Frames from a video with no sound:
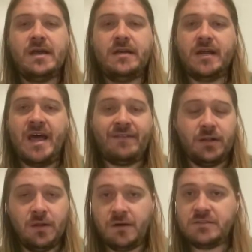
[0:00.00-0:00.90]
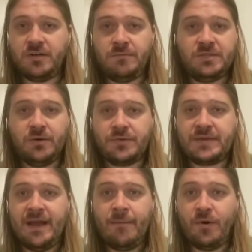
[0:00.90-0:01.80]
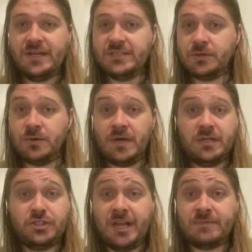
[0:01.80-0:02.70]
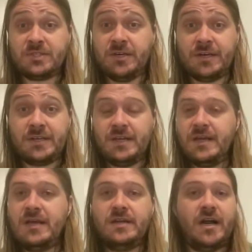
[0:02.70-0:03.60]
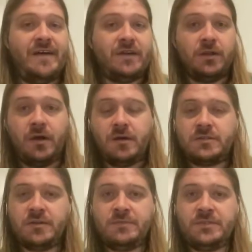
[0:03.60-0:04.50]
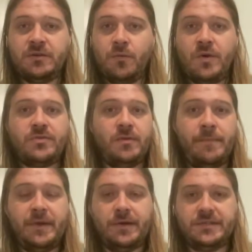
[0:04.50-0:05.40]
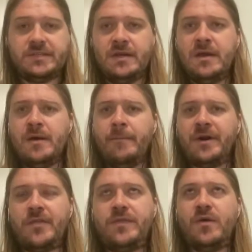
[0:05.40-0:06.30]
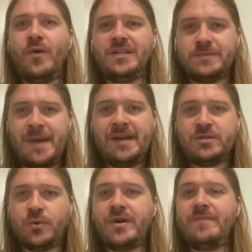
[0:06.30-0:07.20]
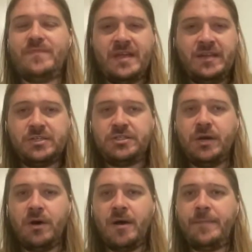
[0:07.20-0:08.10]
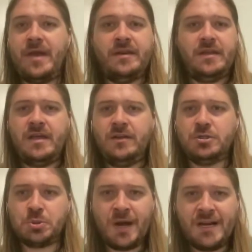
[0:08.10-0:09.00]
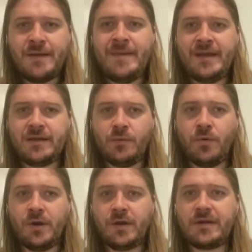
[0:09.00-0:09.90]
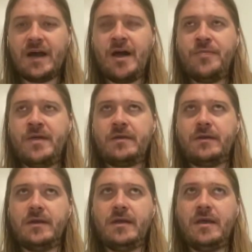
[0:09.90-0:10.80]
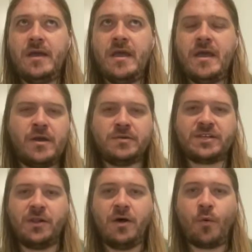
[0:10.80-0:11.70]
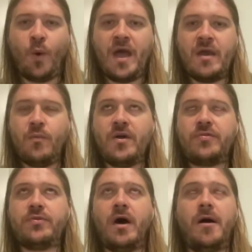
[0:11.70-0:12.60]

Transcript: not having a long-term deal with the Cowboys, or James Cook not having a long-term deal with the Bills. But I think when it's mandatory and you show up and you're trying to make it work, I think it goes a long way with